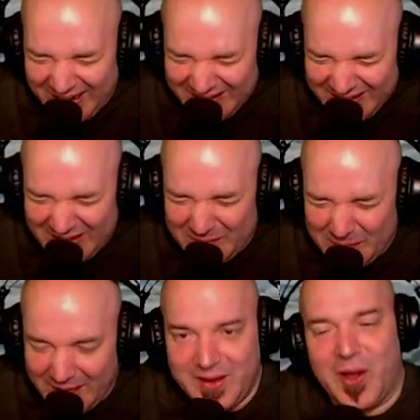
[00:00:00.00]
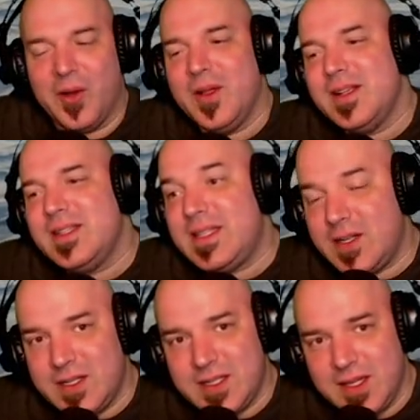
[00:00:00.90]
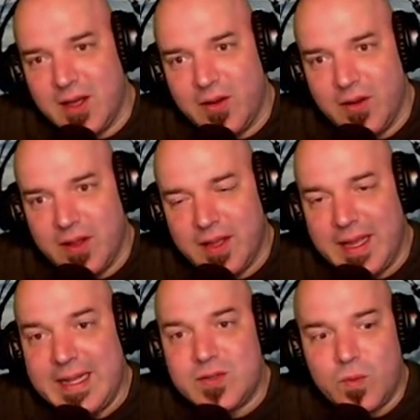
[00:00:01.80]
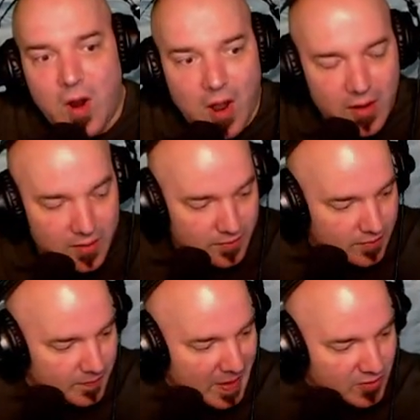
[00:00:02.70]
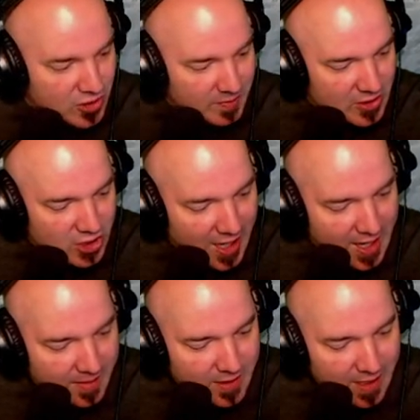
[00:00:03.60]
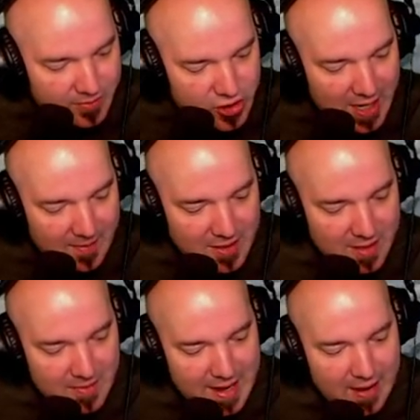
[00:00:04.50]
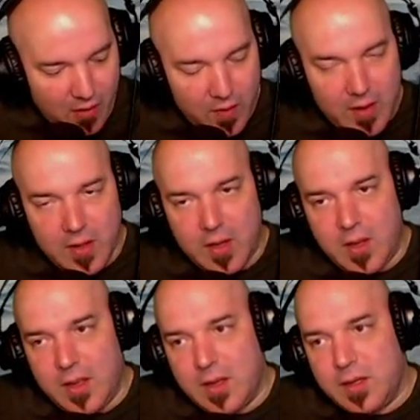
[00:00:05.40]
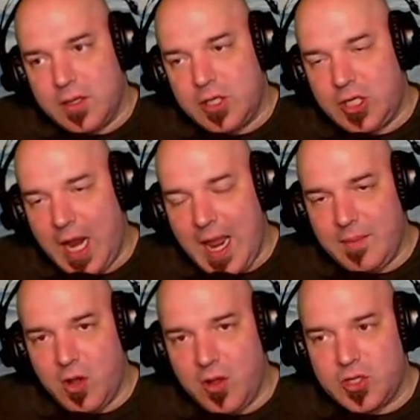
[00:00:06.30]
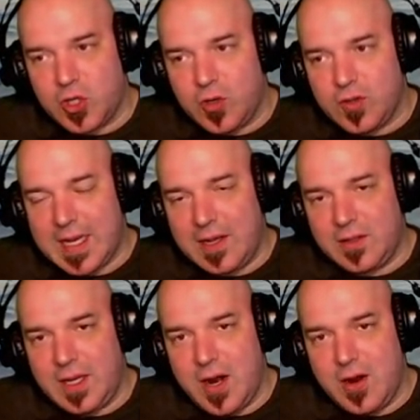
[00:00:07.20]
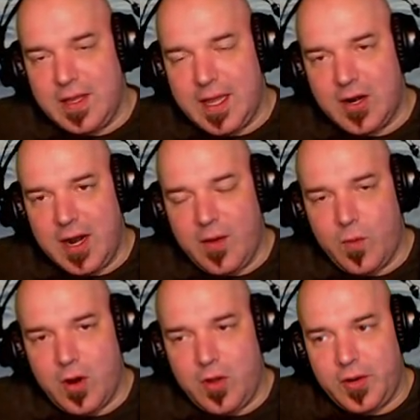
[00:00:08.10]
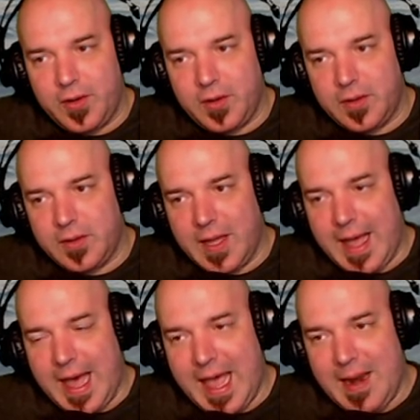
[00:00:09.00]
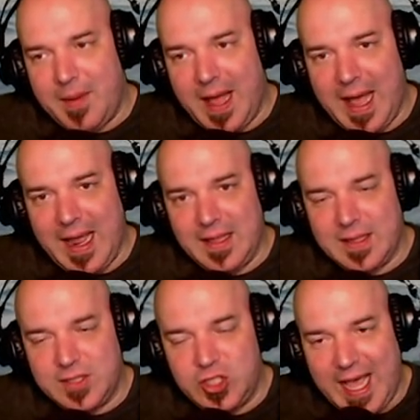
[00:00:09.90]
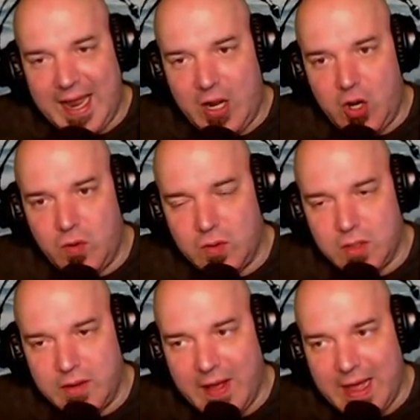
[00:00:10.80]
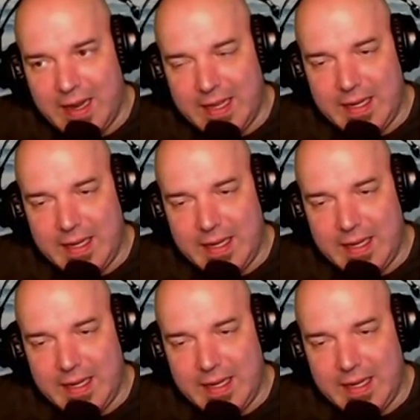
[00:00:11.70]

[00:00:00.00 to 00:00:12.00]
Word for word: I'm gonna pop. No, seriously though, it's wrong. People should be shamed. I'm shaming them now. Shamed all the trolls out Shame. there in the internet world Shame. to hide behind the shadow Shame. of uh,